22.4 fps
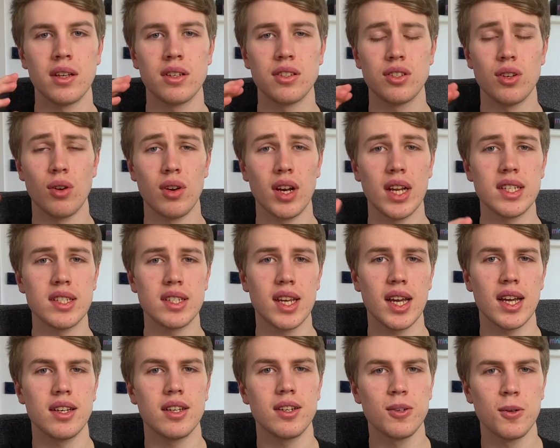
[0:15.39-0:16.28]
So let's
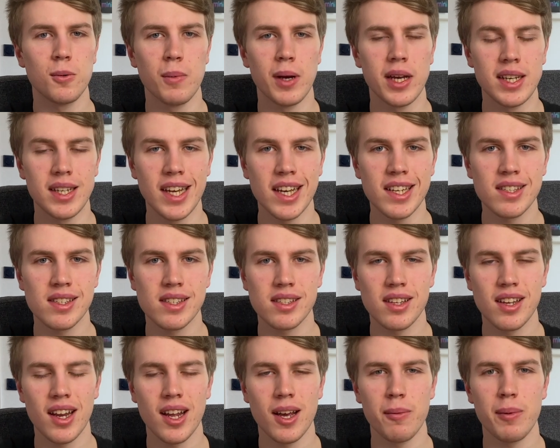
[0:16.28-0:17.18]
get into my desk
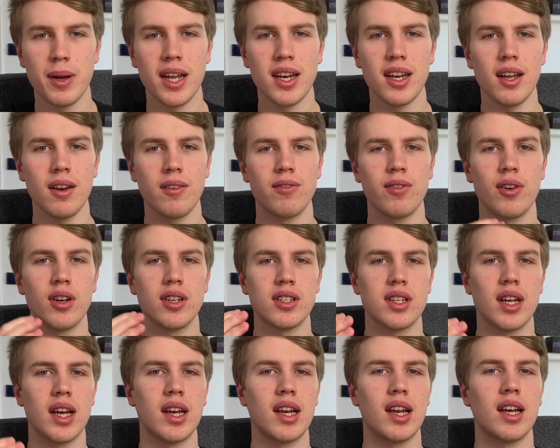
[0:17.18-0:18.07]
setup, and at
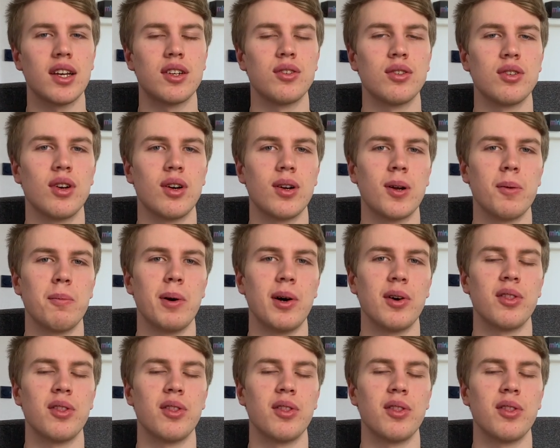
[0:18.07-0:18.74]
first I'd like to talk about